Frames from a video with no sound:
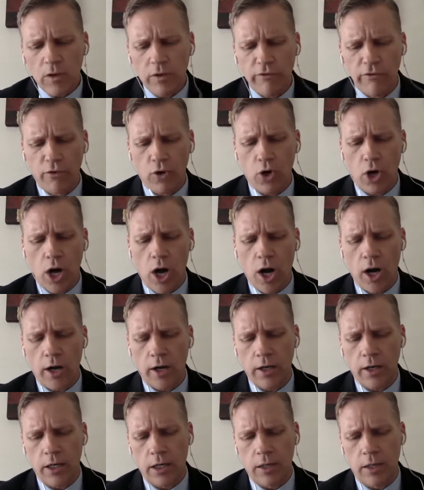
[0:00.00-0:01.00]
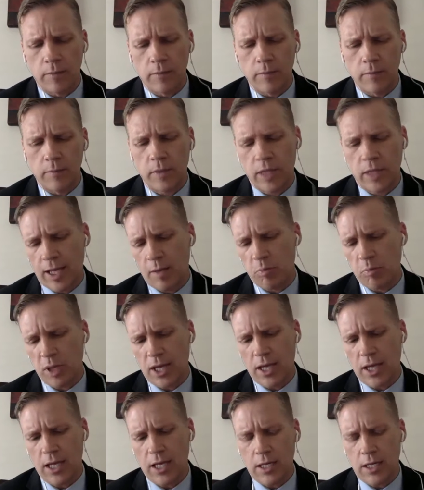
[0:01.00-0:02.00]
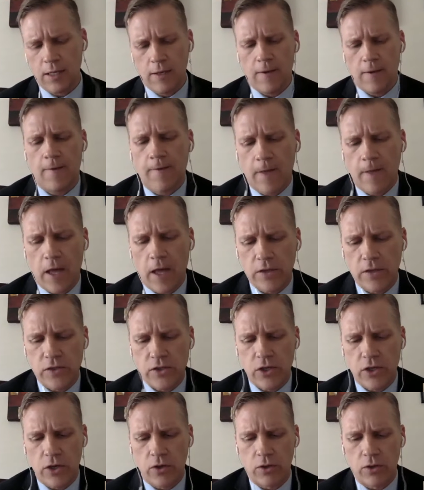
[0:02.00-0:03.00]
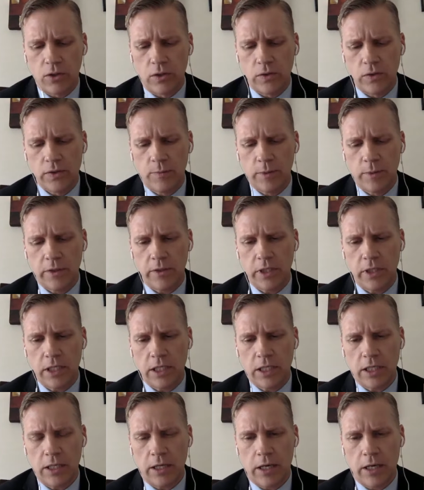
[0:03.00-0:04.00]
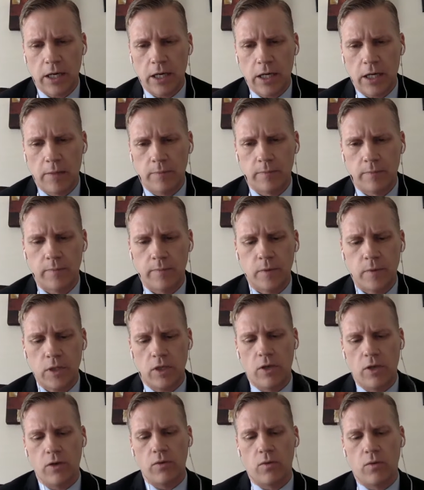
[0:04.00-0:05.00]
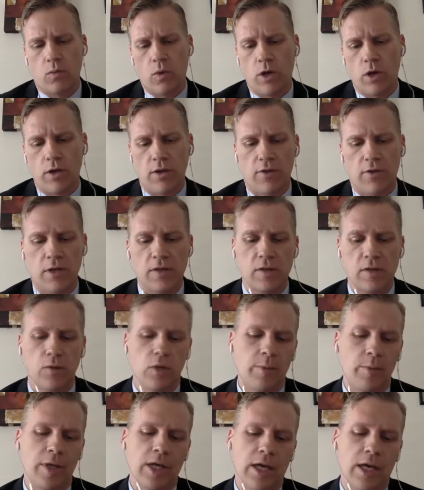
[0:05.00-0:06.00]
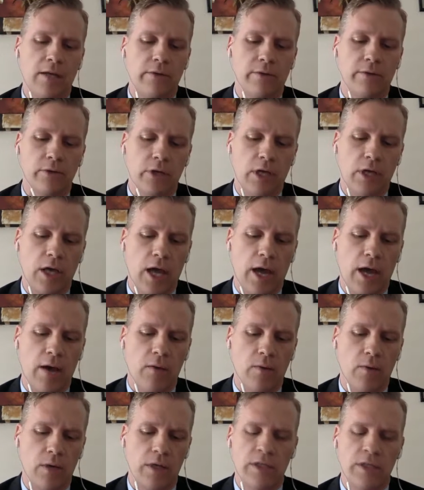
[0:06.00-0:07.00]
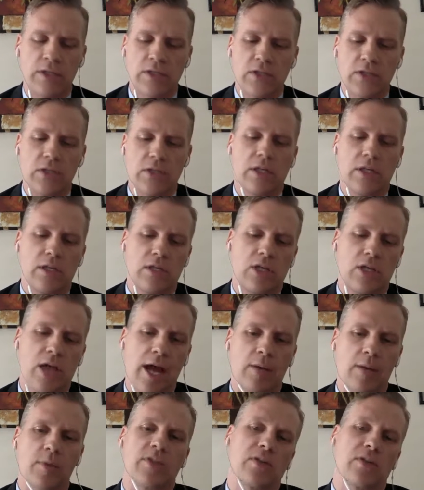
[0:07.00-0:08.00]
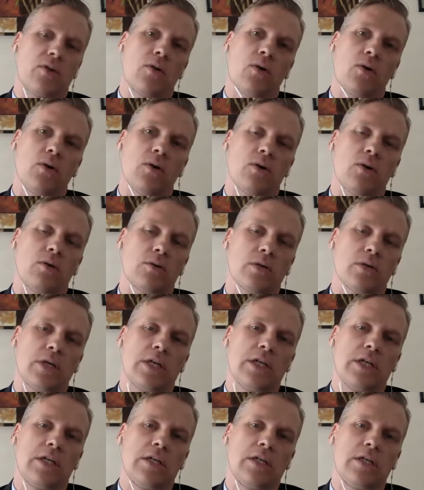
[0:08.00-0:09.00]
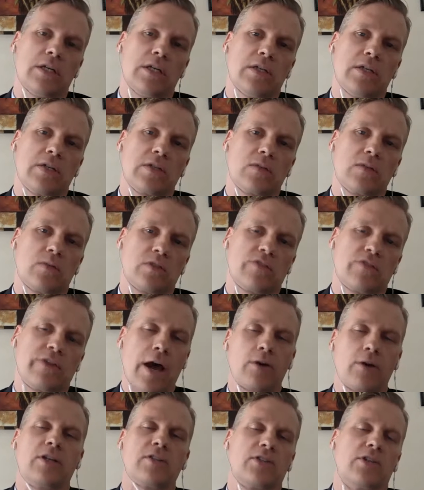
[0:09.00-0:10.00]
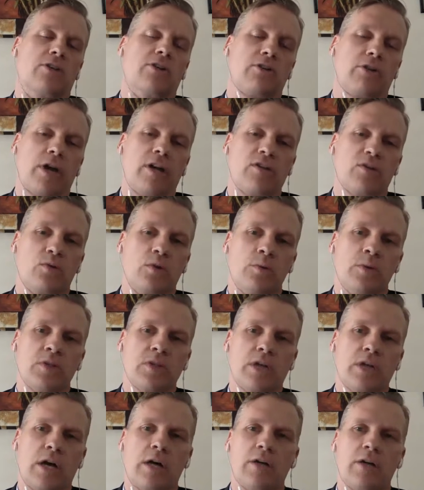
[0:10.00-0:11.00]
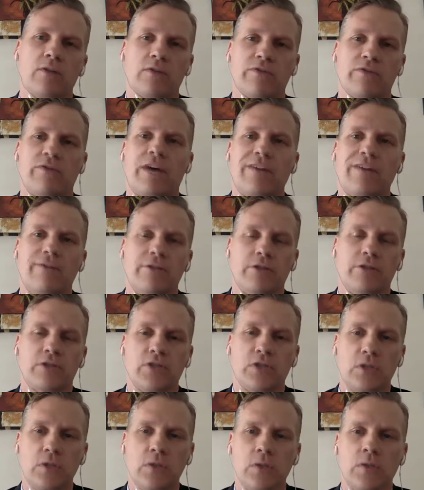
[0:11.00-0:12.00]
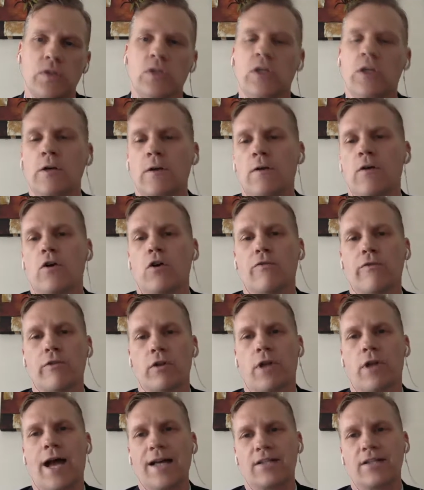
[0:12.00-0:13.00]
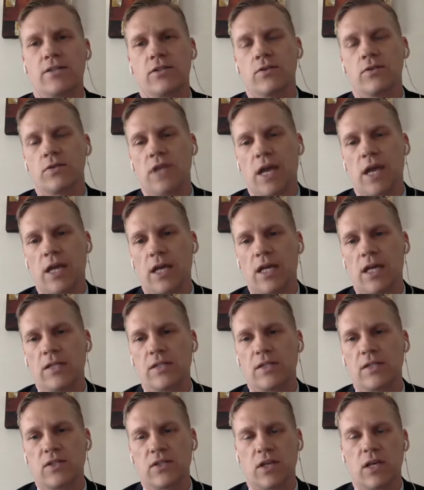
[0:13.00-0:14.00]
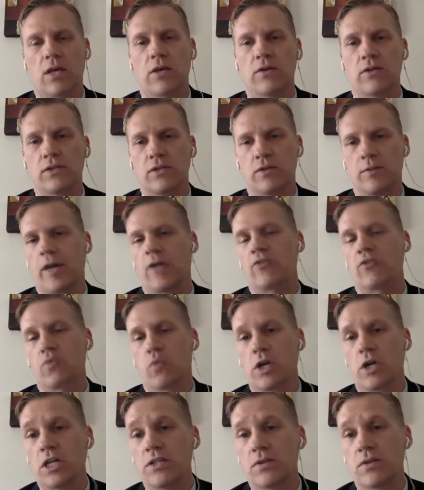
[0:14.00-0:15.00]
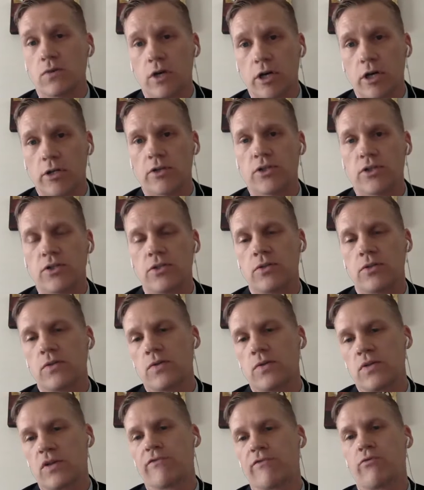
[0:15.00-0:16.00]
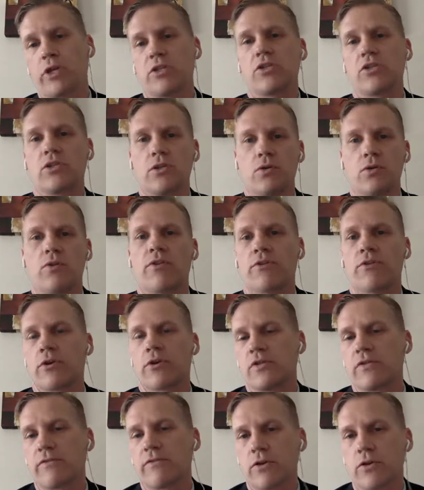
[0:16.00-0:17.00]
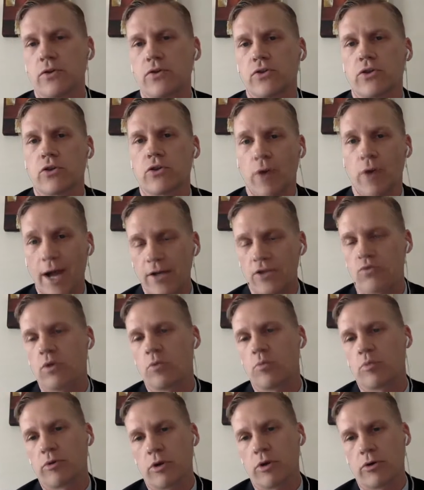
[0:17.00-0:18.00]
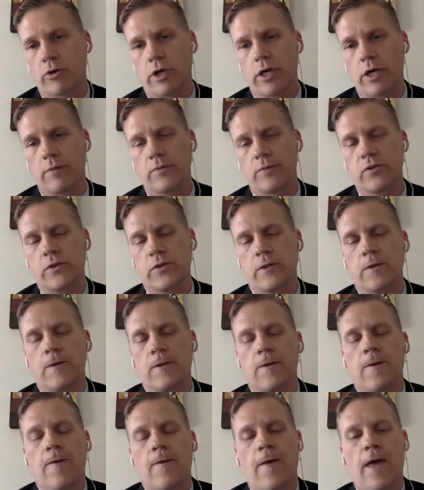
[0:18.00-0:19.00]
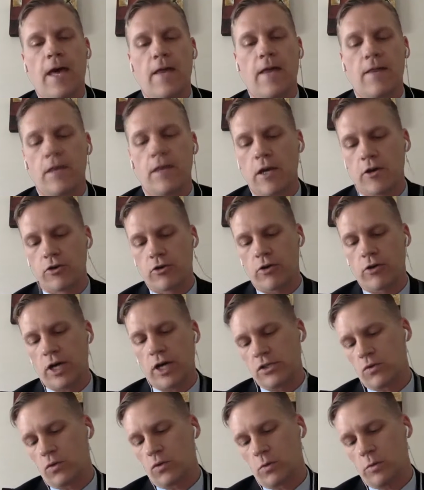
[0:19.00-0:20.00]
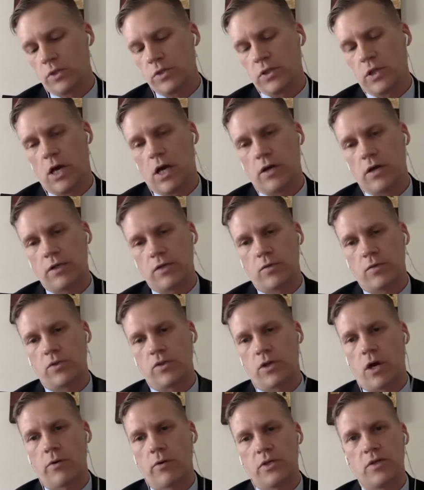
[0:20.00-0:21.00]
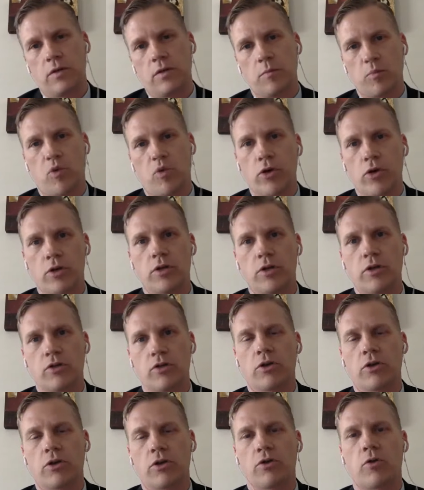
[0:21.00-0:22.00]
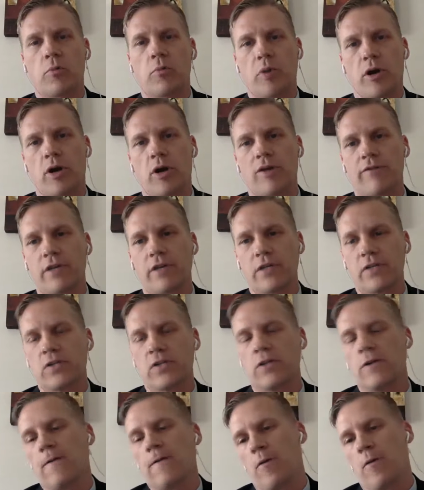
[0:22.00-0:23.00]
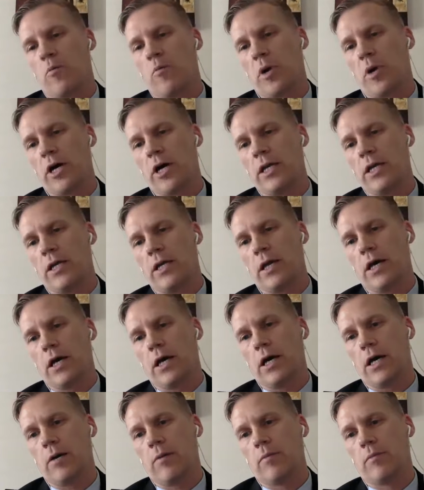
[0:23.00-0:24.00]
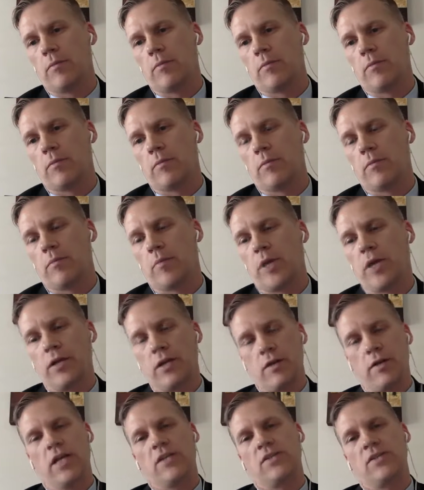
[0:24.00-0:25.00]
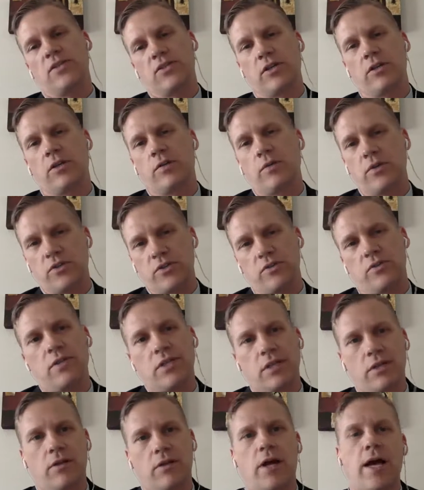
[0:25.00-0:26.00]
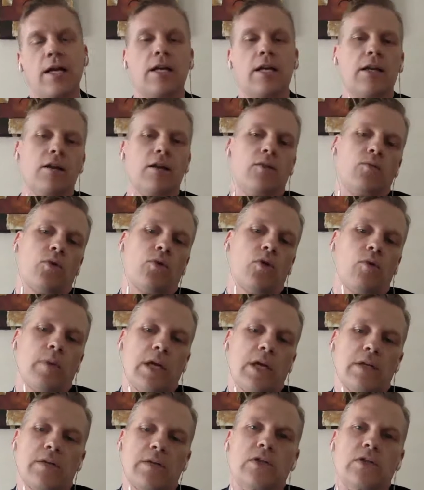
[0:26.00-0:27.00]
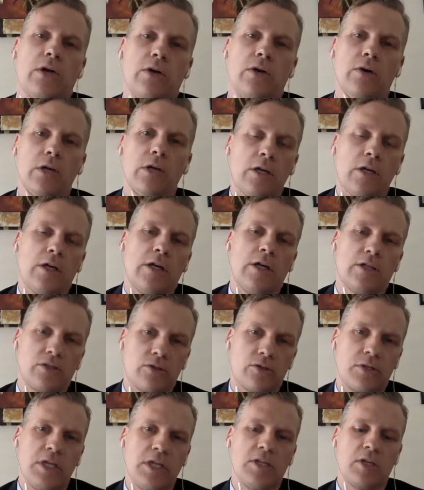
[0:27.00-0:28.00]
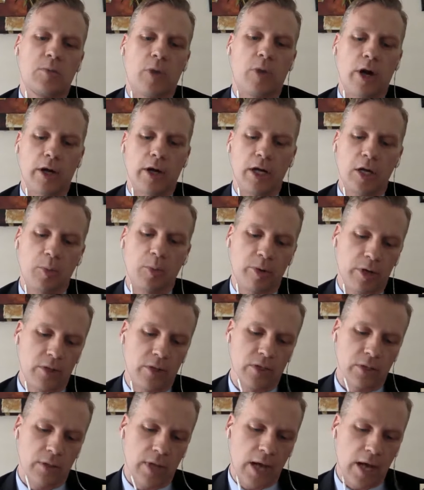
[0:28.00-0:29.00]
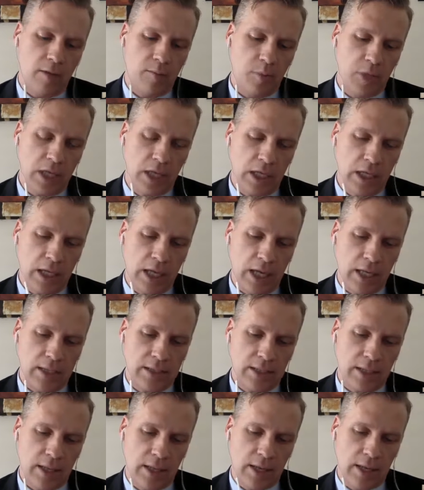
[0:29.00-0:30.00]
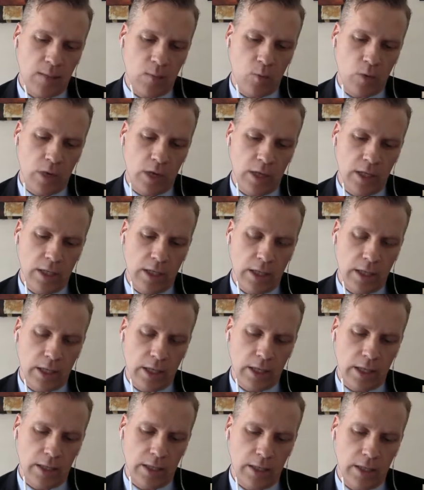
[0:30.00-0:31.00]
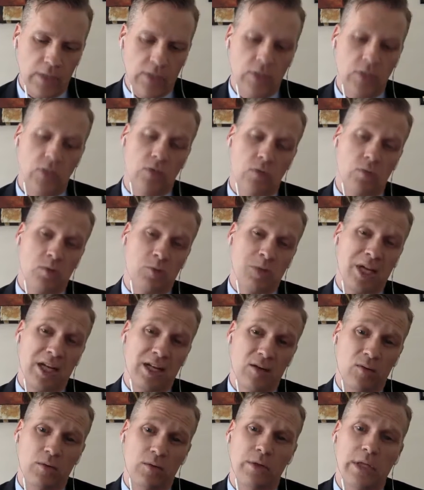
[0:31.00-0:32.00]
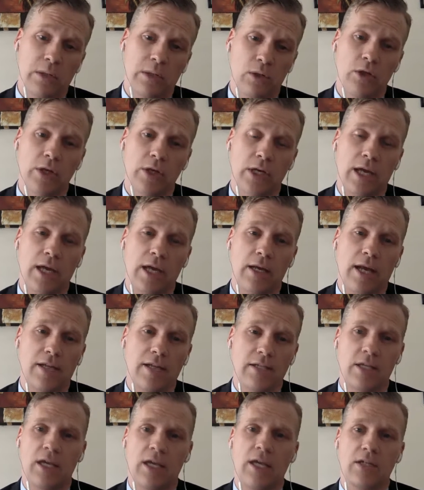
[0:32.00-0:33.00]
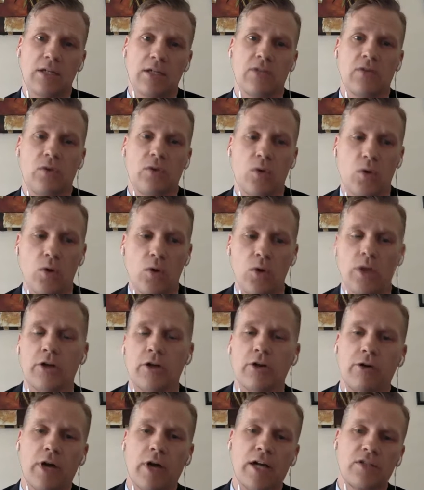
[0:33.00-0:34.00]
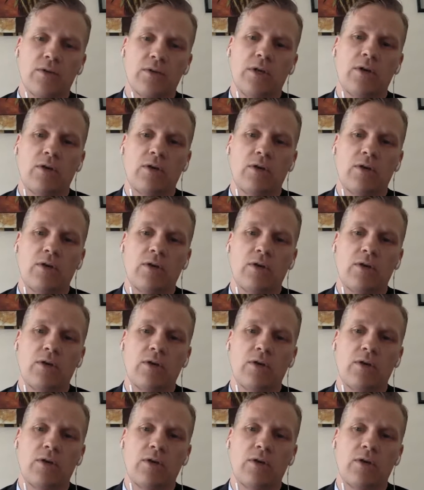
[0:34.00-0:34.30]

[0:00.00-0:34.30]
for our um, campaign. And so ultimately, um, you know, one of the things that we began to look at was Chatham as a whole is, was founded as an undergraduate women's college with 500 students. Over the last two decades, it's scaled to about 2,200 students, of which two thirds of those are graduate programs. And the undergraduate women's college was always an important and critical part of us but um, but necessarily was declining in enrollment. So a strategic marketing approach allowed me at a time when uh, the institution was beginning to really look at education as a whole, undergraduate and